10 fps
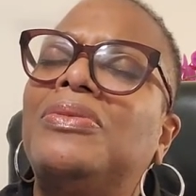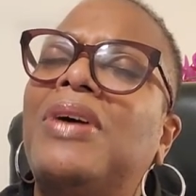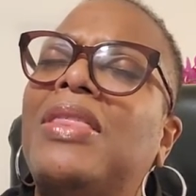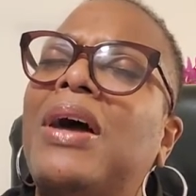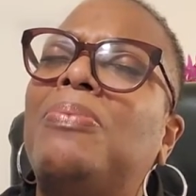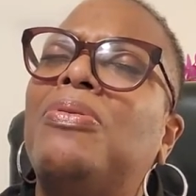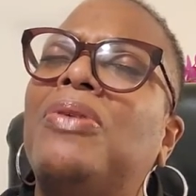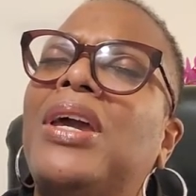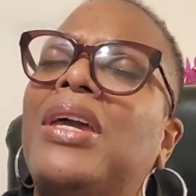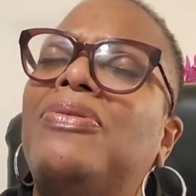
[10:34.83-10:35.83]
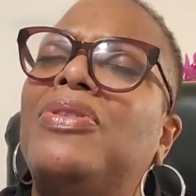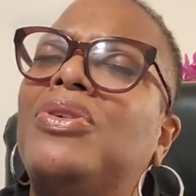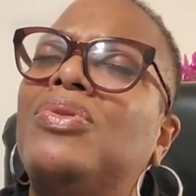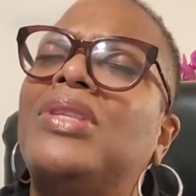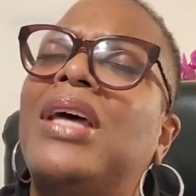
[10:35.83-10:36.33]
Father, I pray for
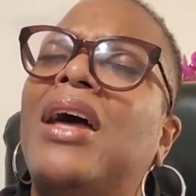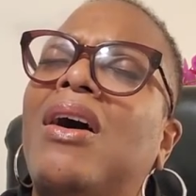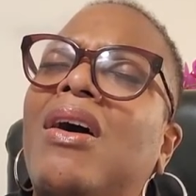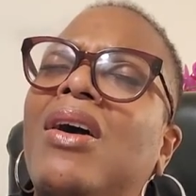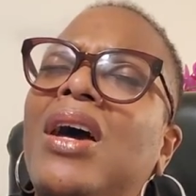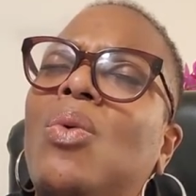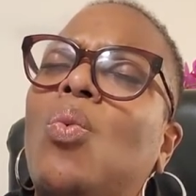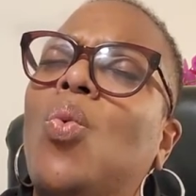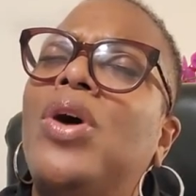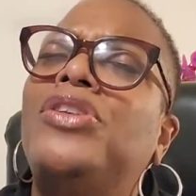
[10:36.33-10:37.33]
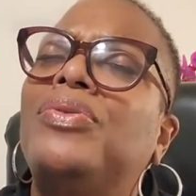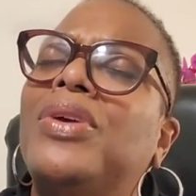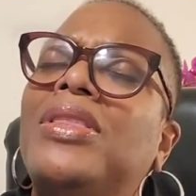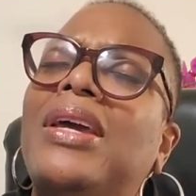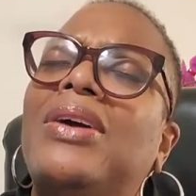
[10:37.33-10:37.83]
those that are
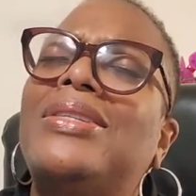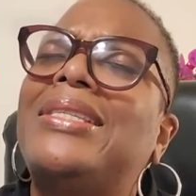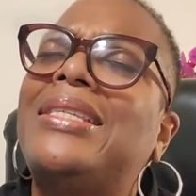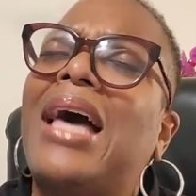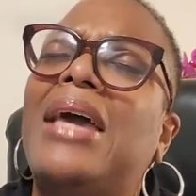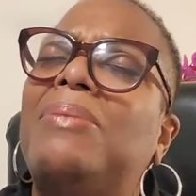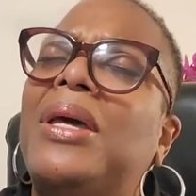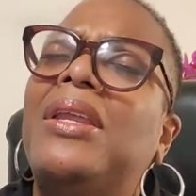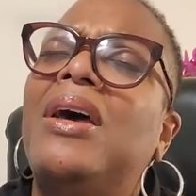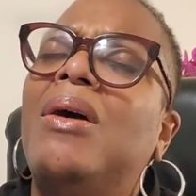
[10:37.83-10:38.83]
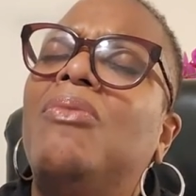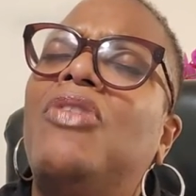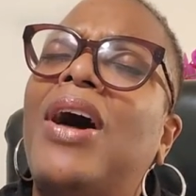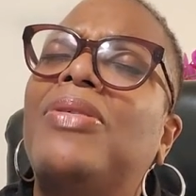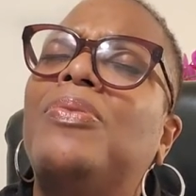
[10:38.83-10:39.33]
wondering their assignment.
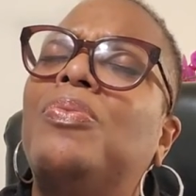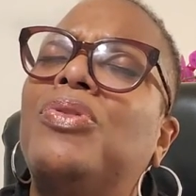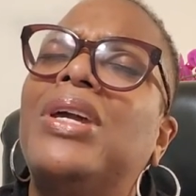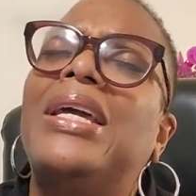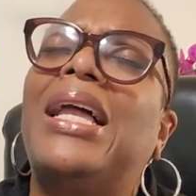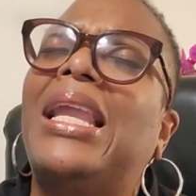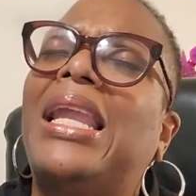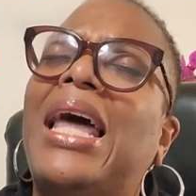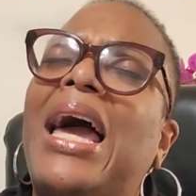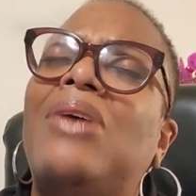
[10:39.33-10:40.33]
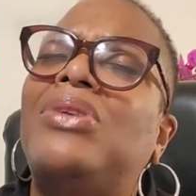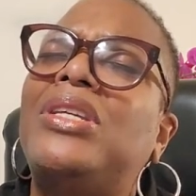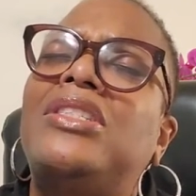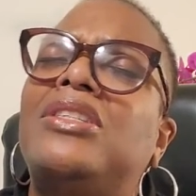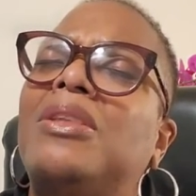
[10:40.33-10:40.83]
Father, bring
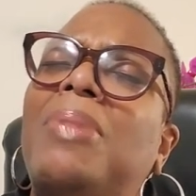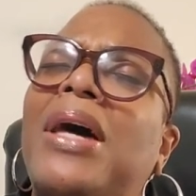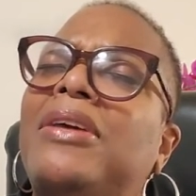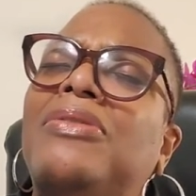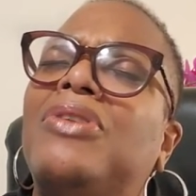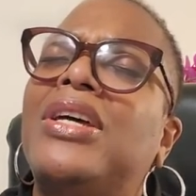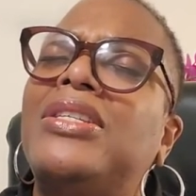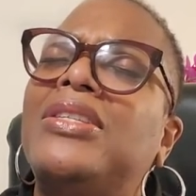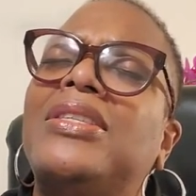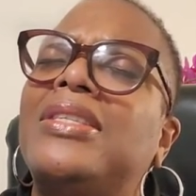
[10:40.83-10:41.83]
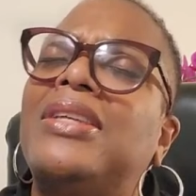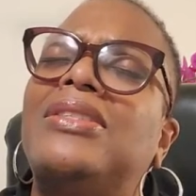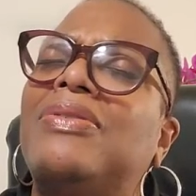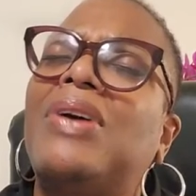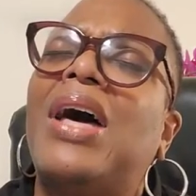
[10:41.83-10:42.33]
clarity to the body of Christ and the
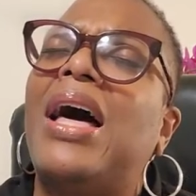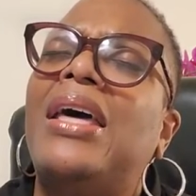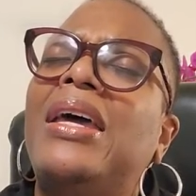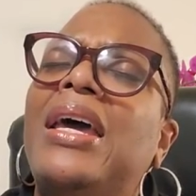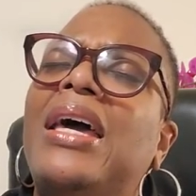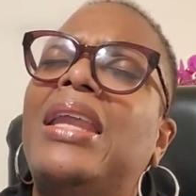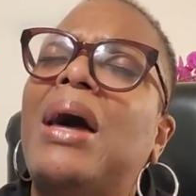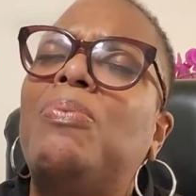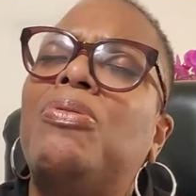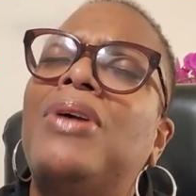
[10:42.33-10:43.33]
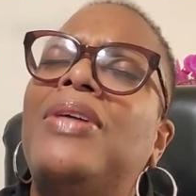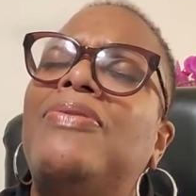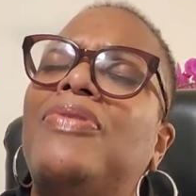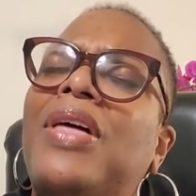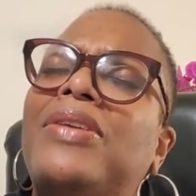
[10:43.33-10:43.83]
sons of God. And I pray
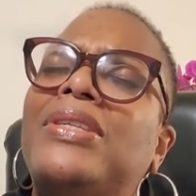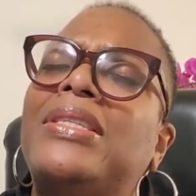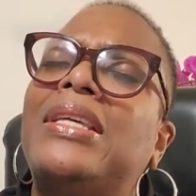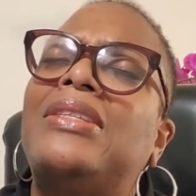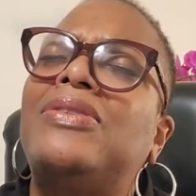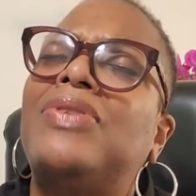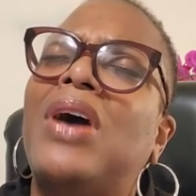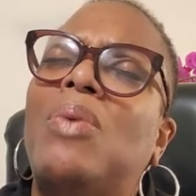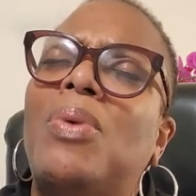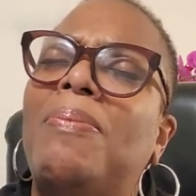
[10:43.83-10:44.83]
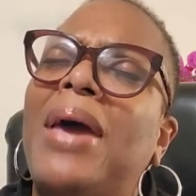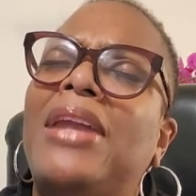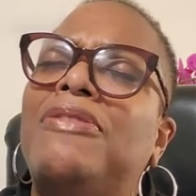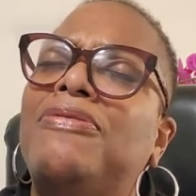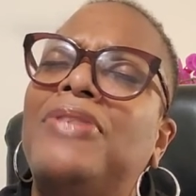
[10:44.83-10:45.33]
for that the sons of God would
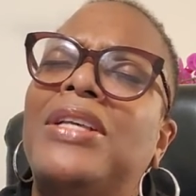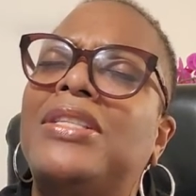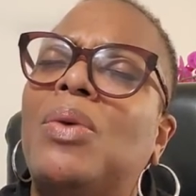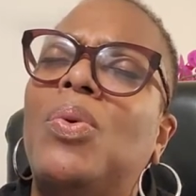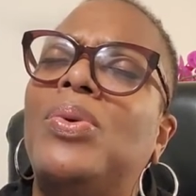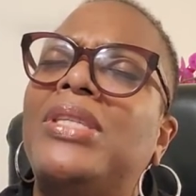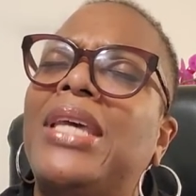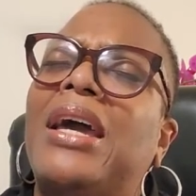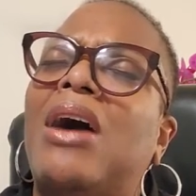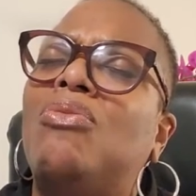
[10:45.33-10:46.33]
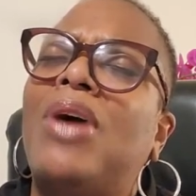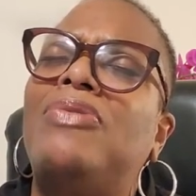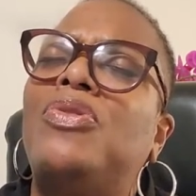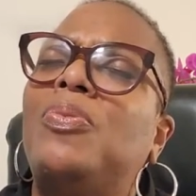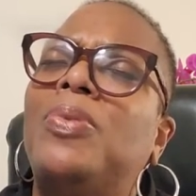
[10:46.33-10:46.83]
manifest, that we would take our
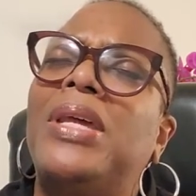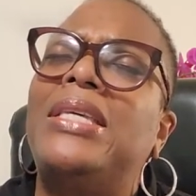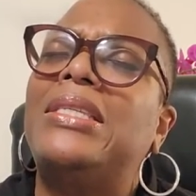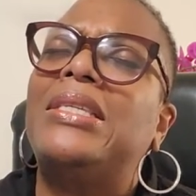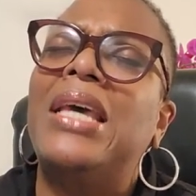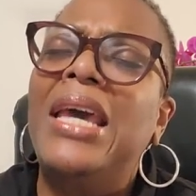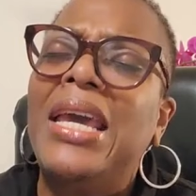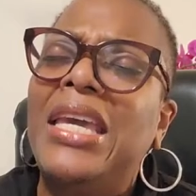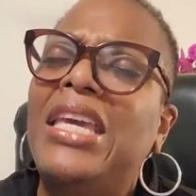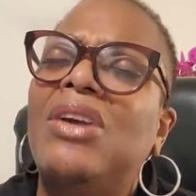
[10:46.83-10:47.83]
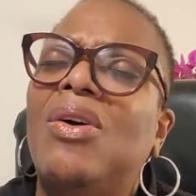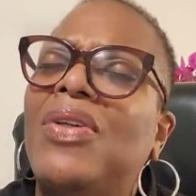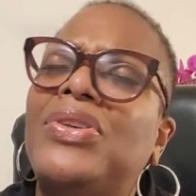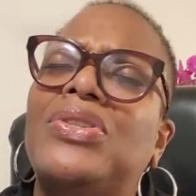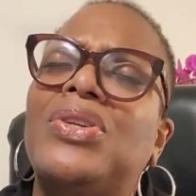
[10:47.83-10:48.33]
rightful places here
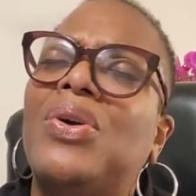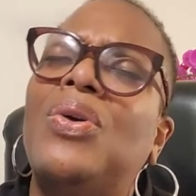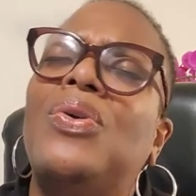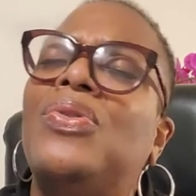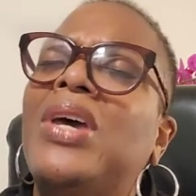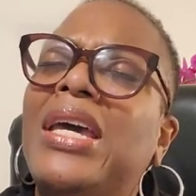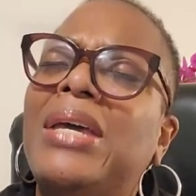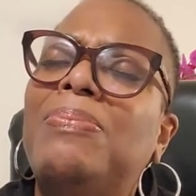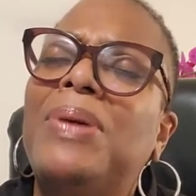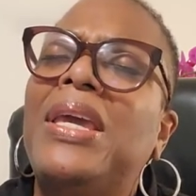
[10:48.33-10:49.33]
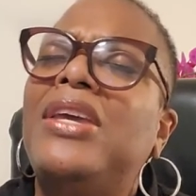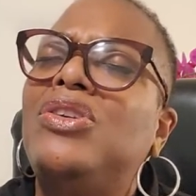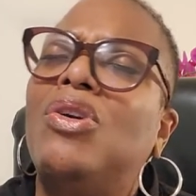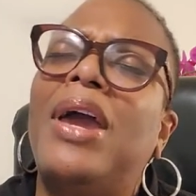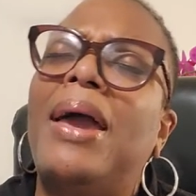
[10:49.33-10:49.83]
on this earth,
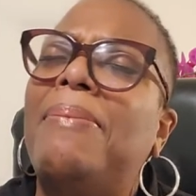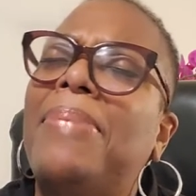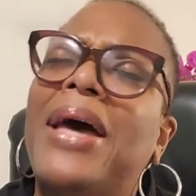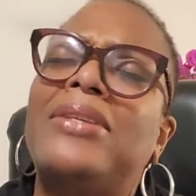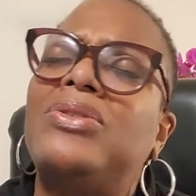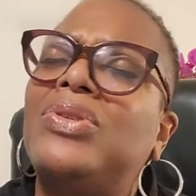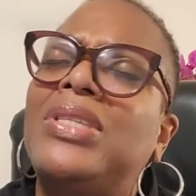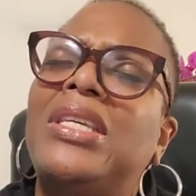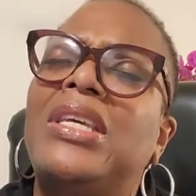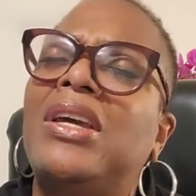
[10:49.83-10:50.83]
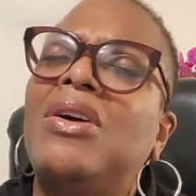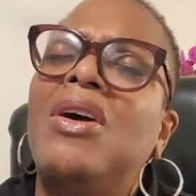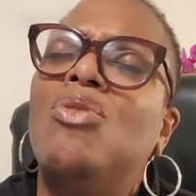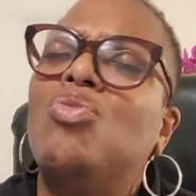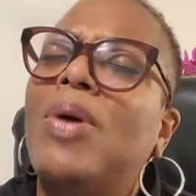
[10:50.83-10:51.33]
being your ambassadors here,
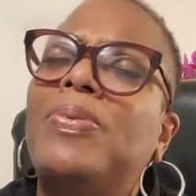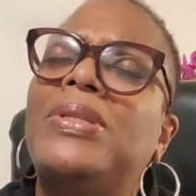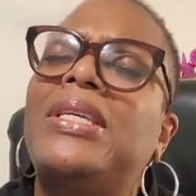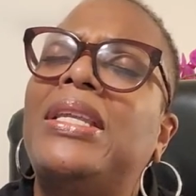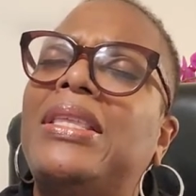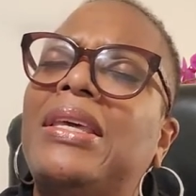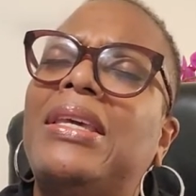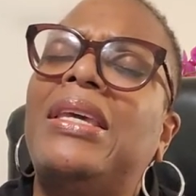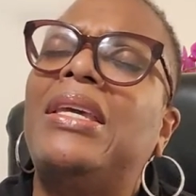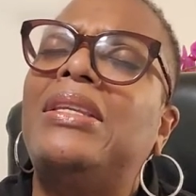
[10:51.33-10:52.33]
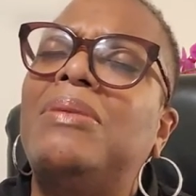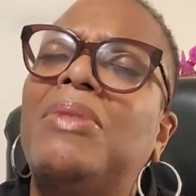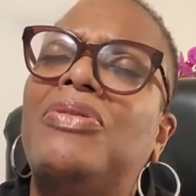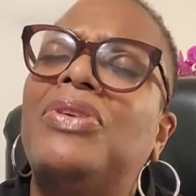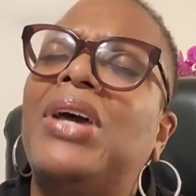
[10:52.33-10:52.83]
representing the
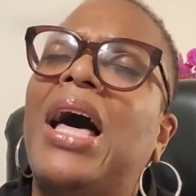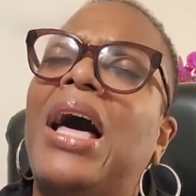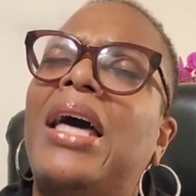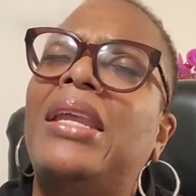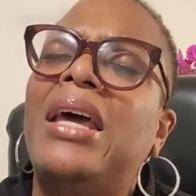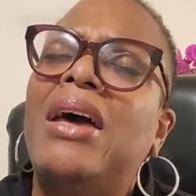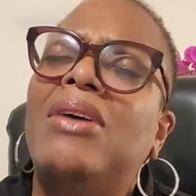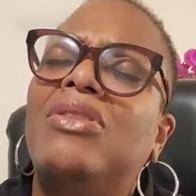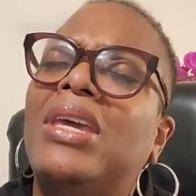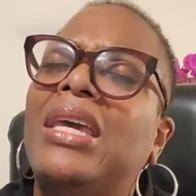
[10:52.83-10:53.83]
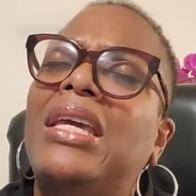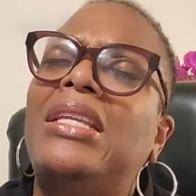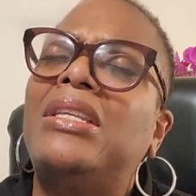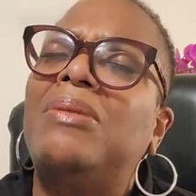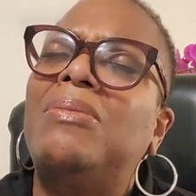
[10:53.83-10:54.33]
kingdom of God, the
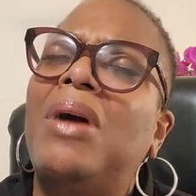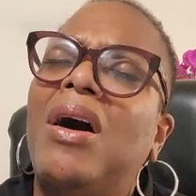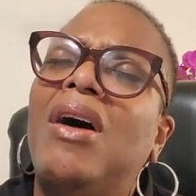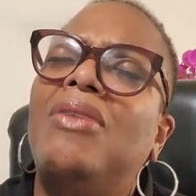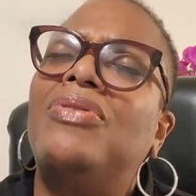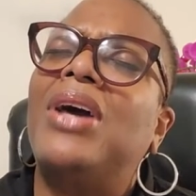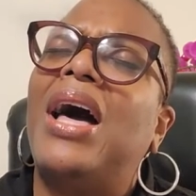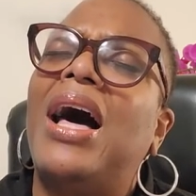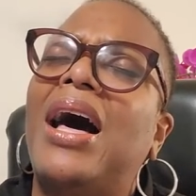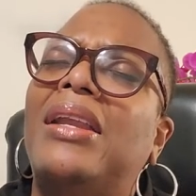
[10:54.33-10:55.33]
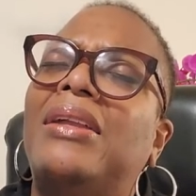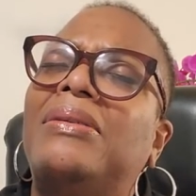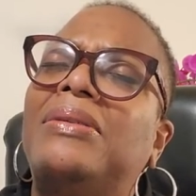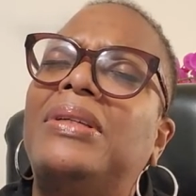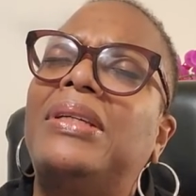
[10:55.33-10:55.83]
kingdom of God
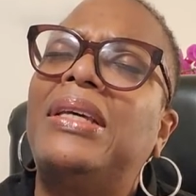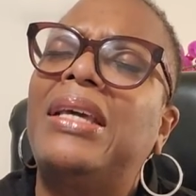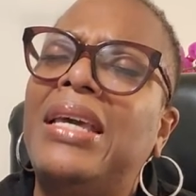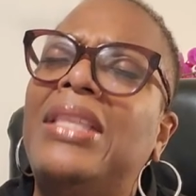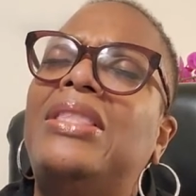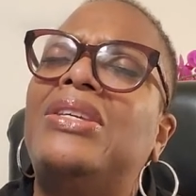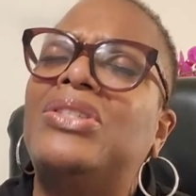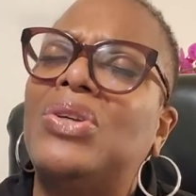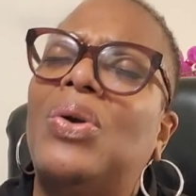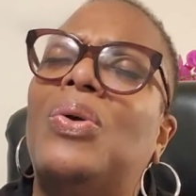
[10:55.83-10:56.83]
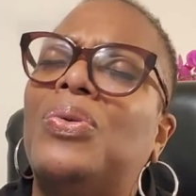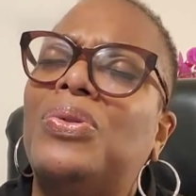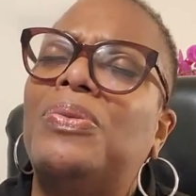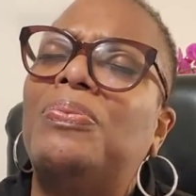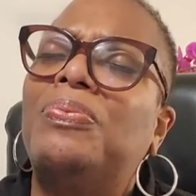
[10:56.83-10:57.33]
in this
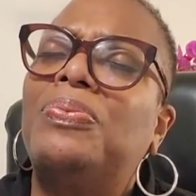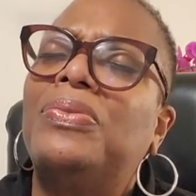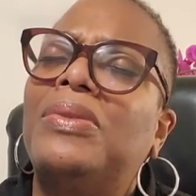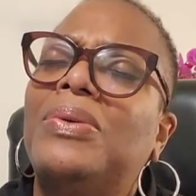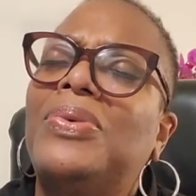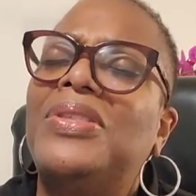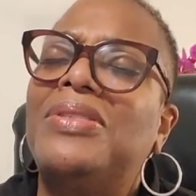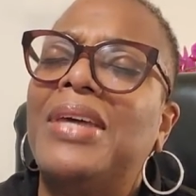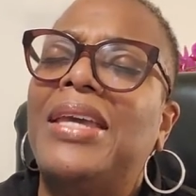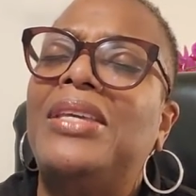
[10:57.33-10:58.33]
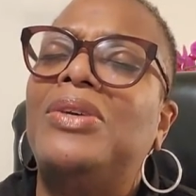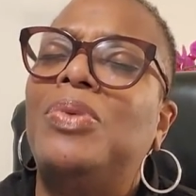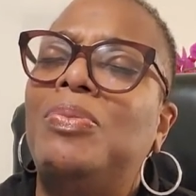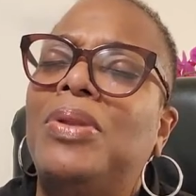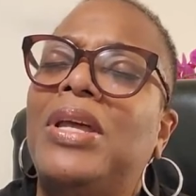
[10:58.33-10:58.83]
earth. We thank you.
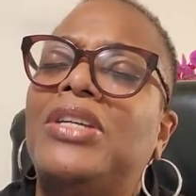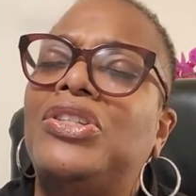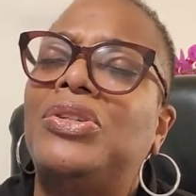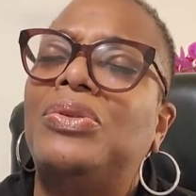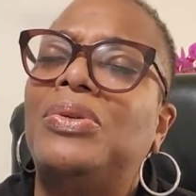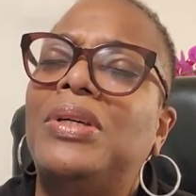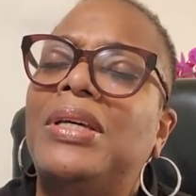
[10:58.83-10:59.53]
We bless you.